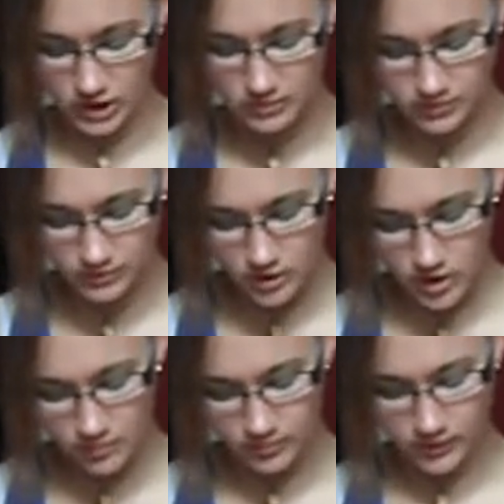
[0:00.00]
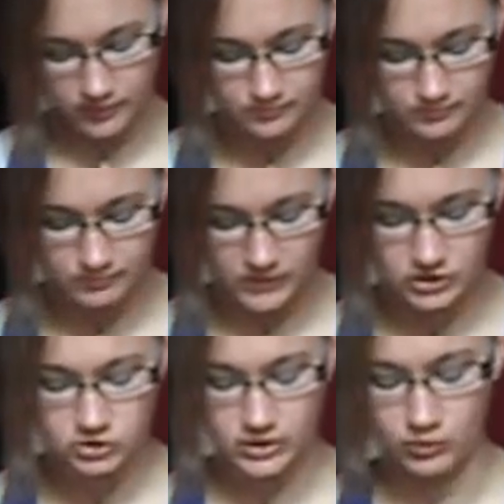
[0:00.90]
shape, but
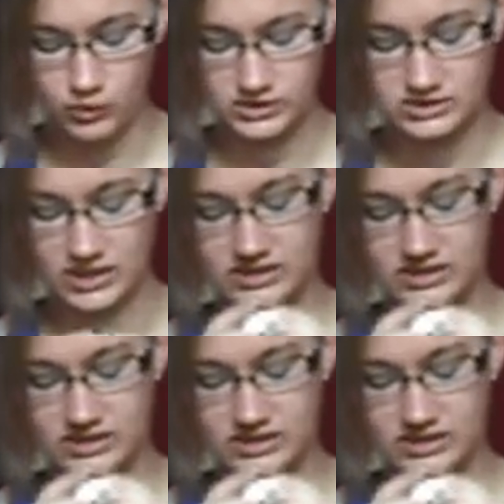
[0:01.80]
make sure that one